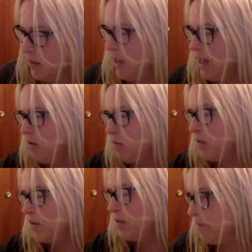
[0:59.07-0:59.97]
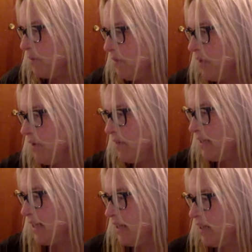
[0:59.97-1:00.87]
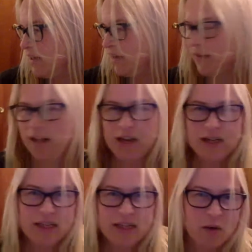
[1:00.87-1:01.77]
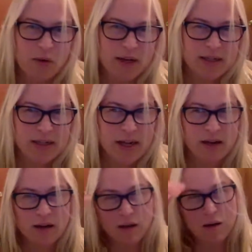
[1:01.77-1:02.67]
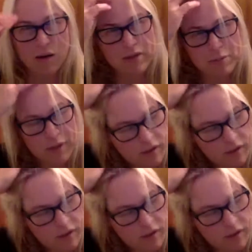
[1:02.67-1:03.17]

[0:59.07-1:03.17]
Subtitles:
don't know what we're going to talk about. I haven't decided. I've got a lot of things going on today. It's been